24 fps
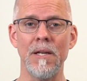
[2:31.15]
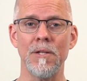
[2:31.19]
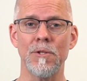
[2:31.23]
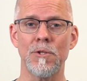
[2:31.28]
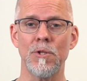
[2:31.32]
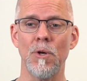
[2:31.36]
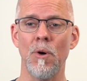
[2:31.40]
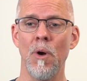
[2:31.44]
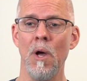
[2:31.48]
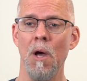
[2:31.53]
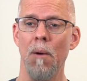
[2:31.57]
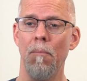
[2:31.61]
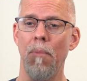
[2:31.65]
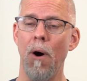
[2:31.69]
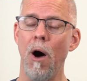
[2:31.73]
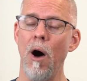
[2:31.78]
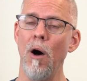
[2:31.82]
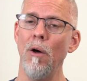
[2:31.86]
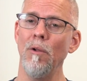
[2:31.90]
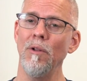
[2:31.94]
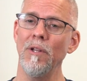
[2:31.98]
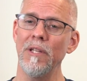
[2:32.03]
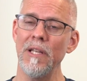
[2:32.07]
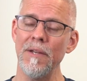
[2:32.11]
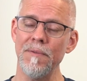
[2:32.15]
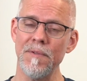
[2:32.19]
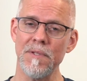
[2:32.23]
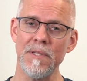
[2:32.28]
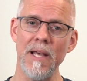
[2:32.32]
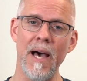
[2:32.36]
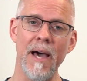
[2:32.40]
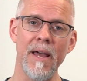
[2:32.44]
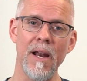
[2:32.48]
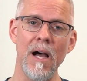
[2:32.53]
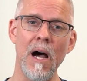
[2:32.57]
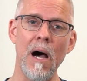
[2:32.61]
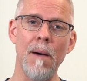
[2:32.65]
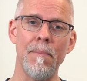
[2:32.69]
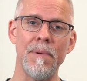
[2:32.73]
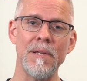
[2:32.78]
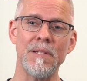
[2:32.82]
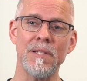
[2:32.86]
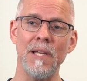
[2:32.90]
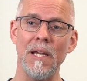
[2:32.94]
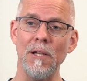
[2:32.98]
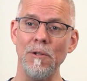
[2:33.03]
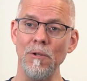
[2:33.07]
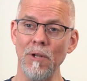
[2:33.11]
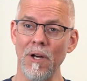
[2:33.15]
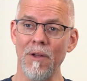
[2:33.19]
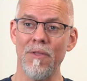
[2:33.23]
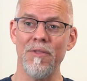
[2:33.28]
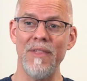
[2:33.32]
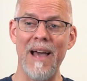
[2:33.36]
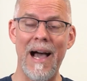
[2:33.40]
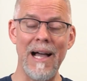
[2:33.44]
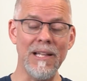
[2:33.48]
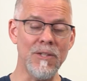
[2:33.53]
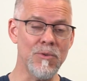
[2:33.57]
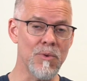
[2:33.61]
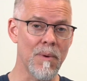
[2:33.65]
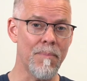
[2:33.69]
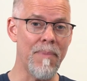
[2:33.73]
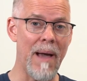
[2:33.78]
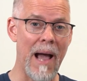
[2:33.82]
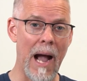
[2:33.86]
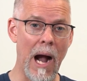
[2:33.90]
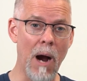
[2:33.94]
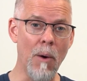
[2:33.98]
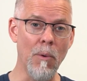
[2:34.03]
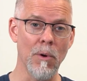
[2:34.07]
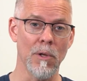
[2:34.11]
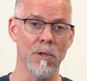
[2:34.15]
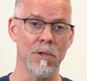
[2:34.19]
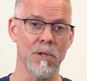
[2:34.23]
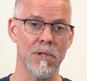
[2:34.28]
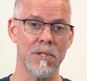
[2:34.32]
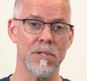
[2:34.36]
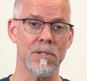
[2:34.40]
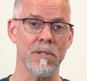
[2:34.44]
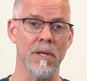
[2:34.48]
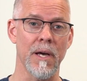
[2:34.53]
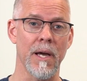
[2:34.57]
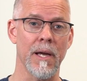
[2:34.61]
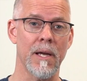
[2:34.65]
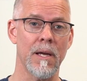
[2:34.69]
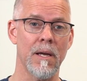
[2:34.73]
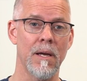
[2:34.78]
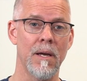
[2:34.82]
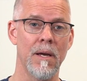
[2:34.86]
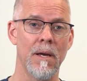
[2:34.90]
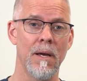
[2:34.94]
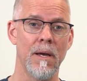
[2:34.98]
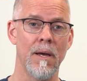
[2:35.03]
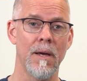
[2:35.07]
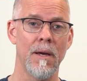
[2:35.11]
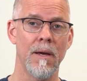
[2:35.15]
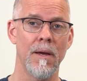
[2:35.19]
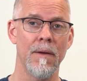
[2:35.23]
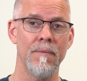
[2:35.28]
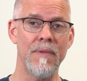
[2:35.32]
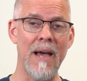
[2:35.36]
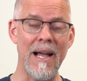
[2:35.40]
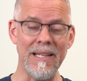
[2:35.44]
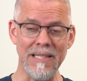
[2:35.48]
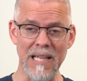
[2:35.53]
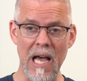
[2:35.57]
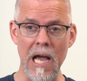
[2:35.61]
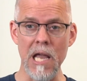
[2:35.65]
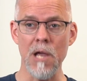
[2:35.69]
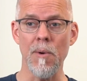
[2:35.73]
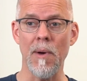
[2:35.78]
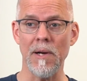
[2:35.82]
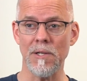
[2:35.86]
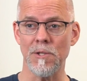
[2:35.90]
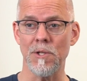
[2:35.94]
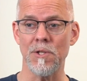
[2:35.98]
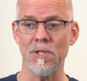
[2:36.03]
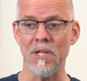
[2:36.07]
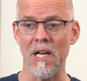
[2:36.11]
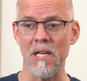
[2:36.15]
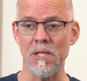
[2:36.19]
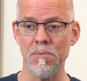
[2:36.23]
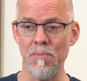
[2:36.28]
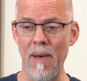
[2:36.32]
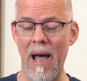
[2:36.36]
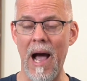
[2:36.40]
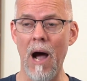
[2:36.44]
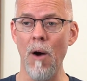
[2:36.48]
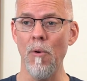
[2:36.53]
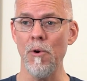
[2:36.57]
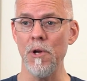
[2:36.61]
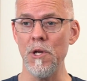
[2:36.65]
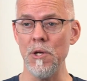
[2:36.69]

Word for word: And so Paul lifts that up. He's saying, look, that's what power looks like. That's how you exercise power.